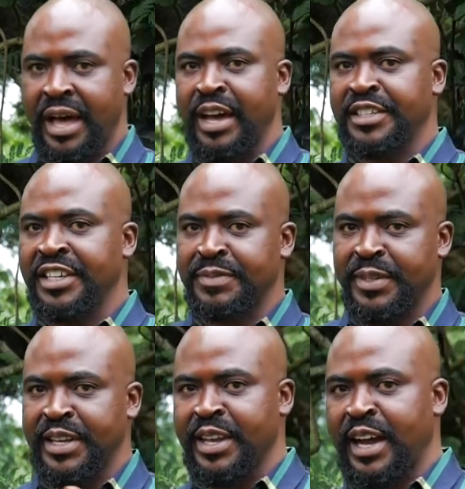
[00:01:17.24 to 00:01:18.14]
And she has
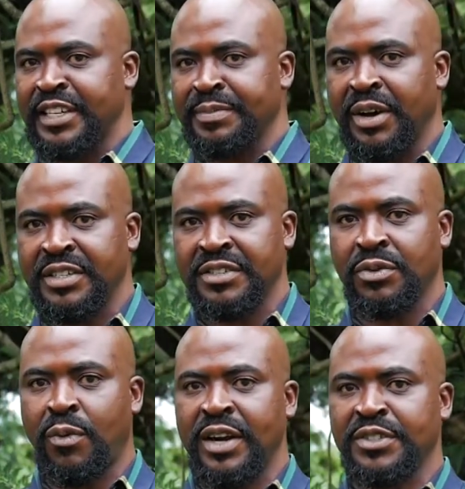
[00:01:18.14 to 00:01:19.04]
been taking antibiotics
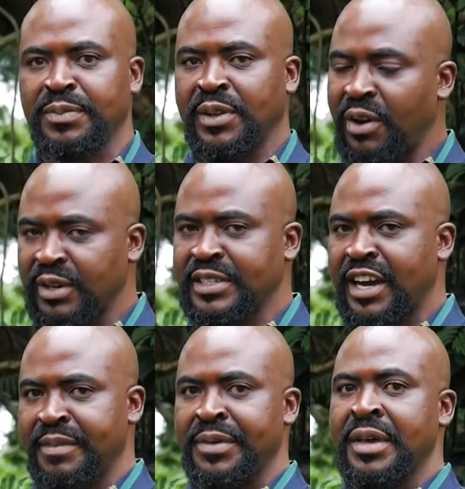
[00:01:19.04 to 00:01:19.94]
for quite some long
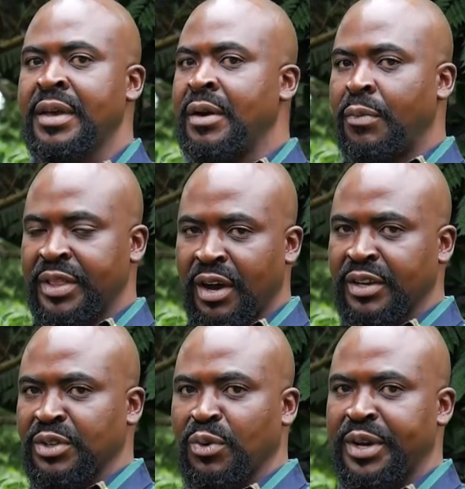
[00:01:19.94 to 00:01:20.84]
time
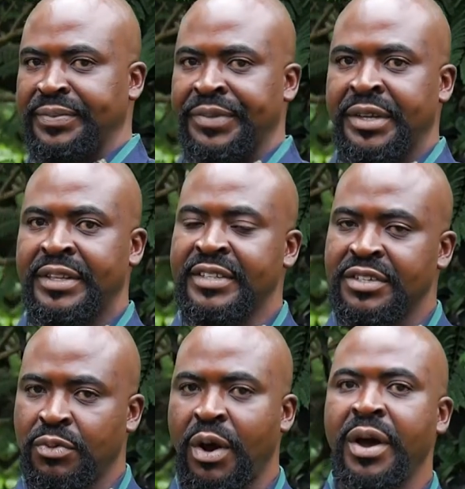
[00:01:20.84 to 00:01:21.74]
without knowing. This
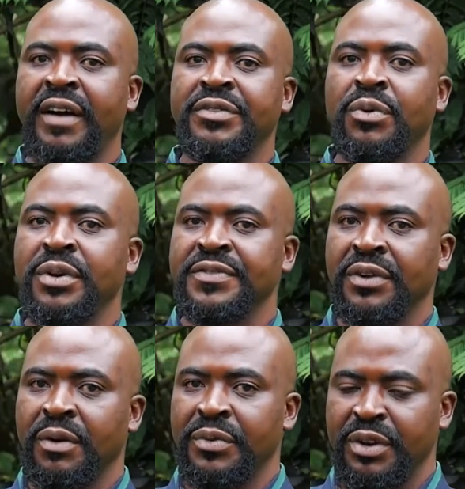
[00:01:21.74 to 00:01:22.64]
is why you have to always
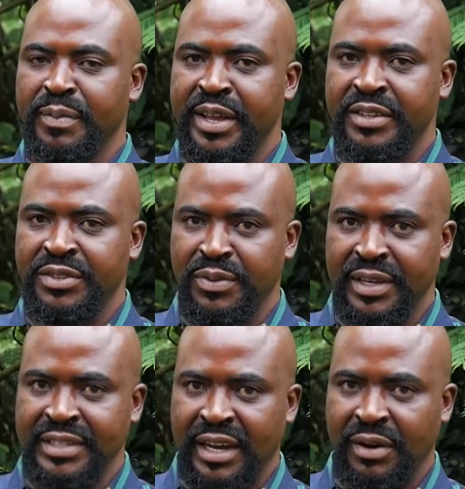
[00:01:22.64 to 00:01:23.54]
follow up with your medics to know
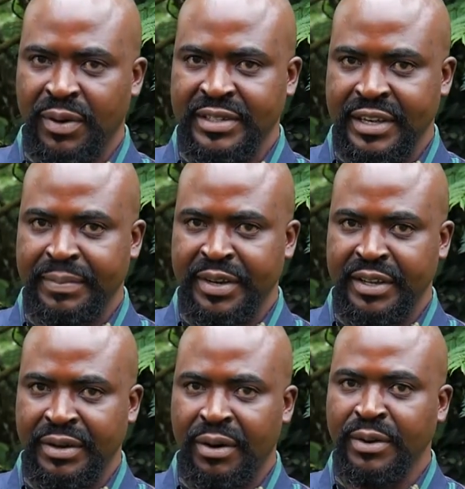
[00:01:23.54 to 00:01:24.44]
exactly what is happening.
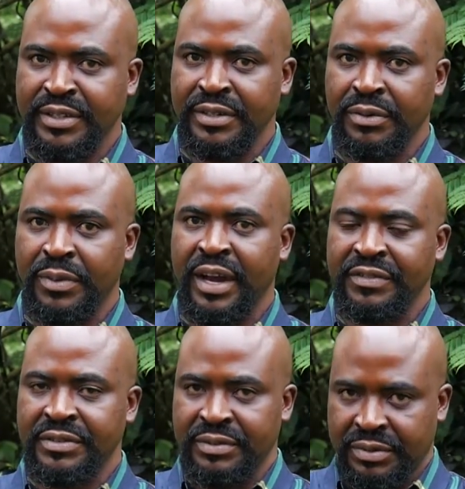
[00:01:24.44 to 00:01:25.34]
Until
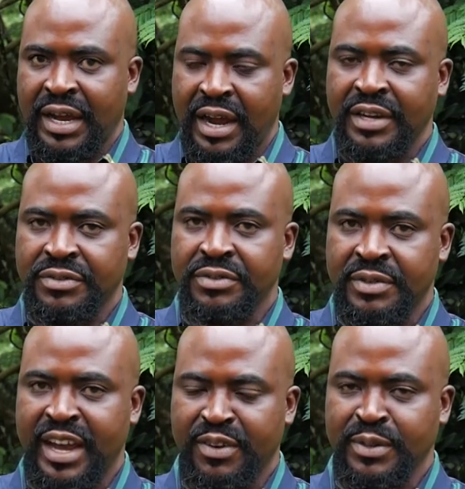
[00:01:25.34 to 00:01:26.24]
I had to
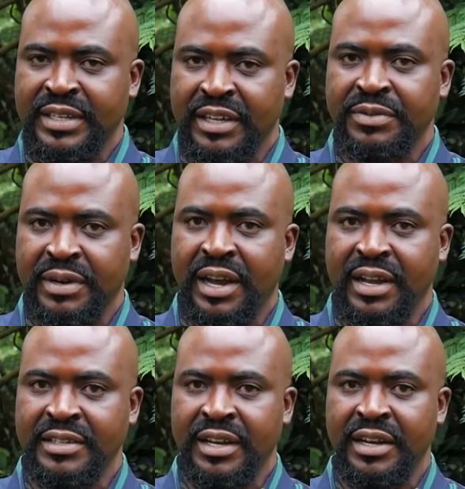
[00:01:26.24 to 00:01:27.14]
diagnose her to
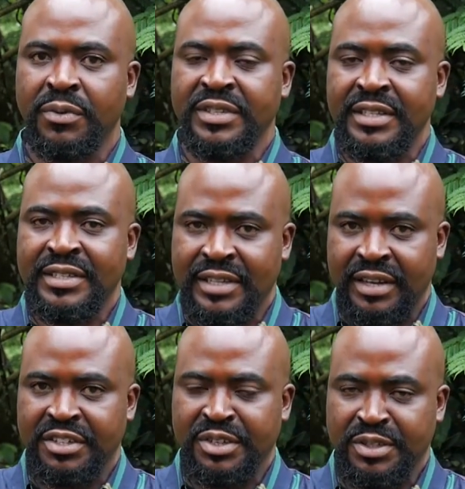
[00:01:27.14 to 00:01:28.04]
realize that it was the
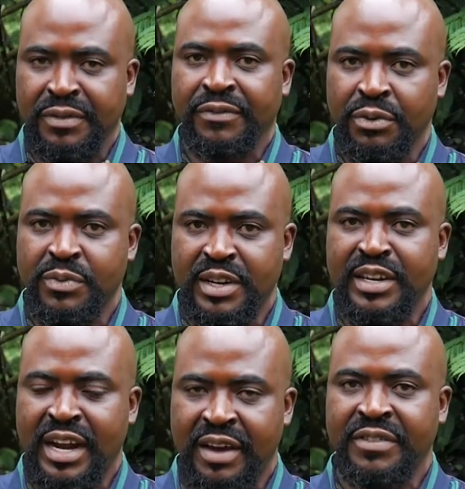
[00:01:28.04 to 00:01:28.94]
secretions of fluid
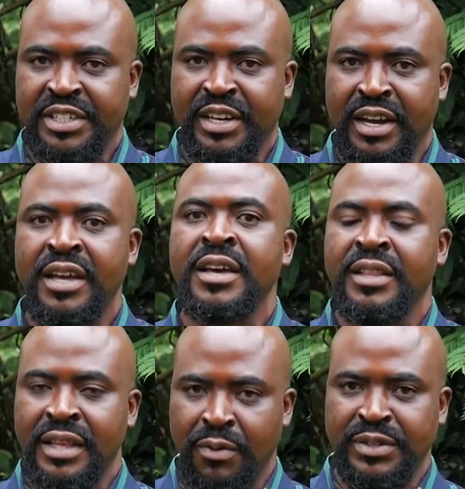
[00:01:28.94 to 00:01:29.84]
within her vagina
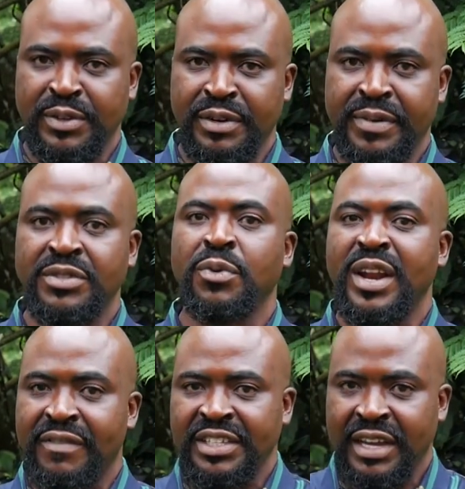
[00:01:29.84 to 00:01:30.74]
that was not the best. So
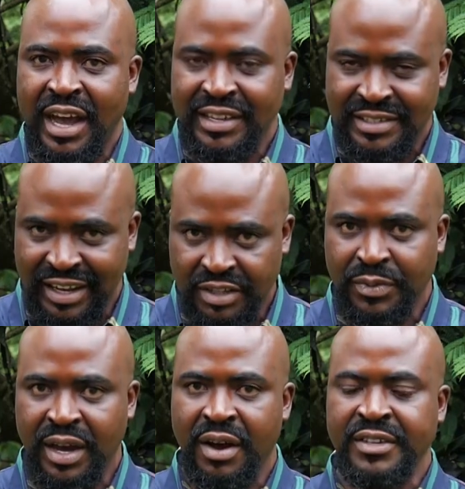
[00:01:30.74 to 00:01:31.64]
whenever she has sex
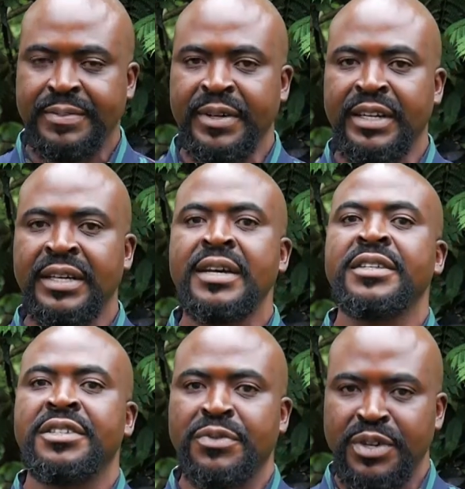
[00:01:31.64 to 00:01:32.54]
with her husband,
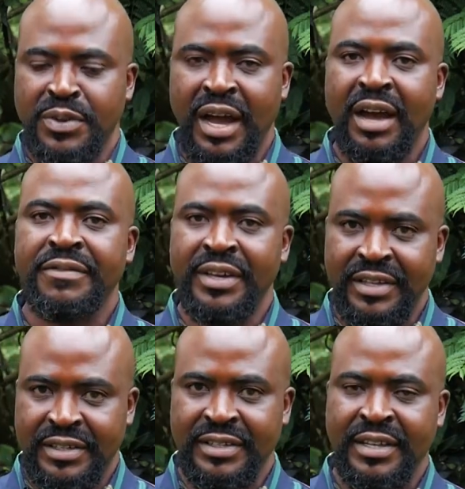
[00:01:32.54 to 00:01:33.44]
she's going to have
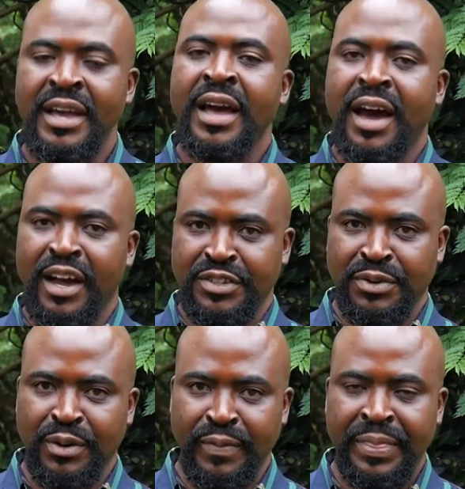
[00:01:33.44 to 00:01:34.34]
itches and
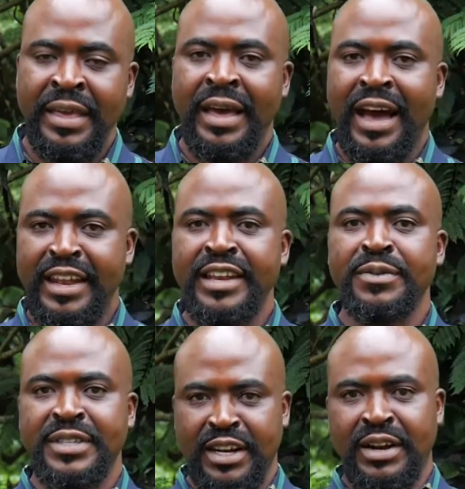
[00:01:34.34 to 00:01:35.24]
so on. And then
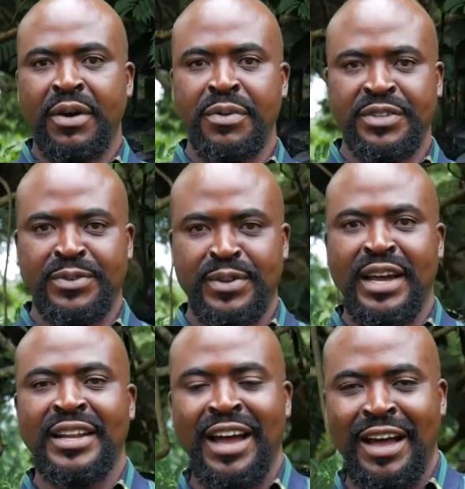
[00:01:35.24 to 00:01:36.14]
there was another question
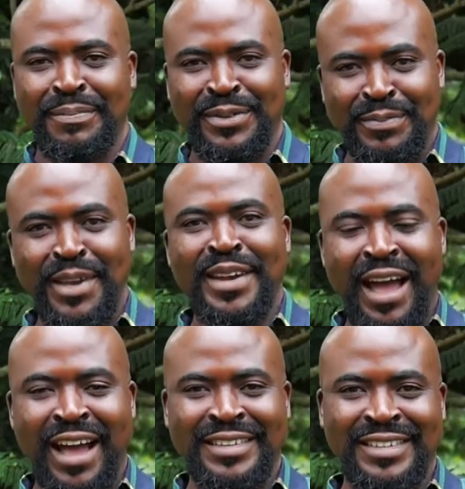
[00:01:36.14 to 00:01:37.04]
that happened. Men
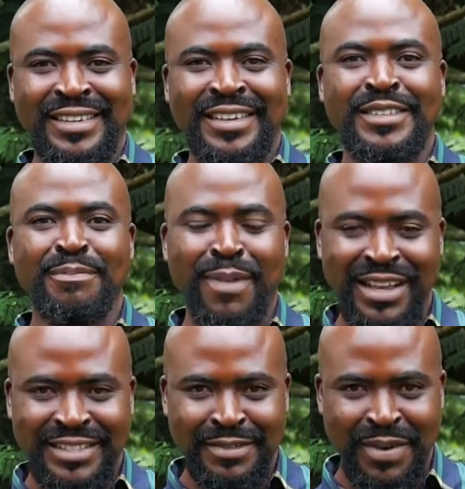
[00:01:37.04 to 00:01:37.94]
asked, is
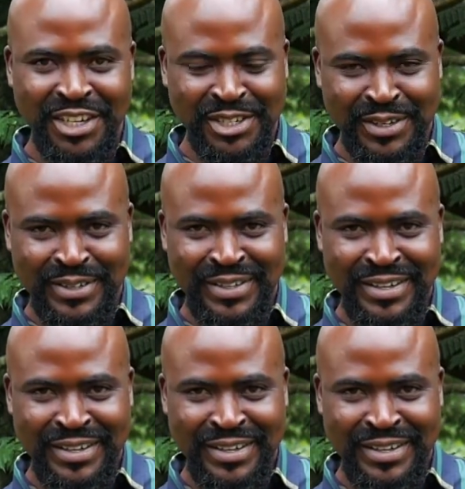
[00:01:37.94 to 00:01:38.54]
masturbation,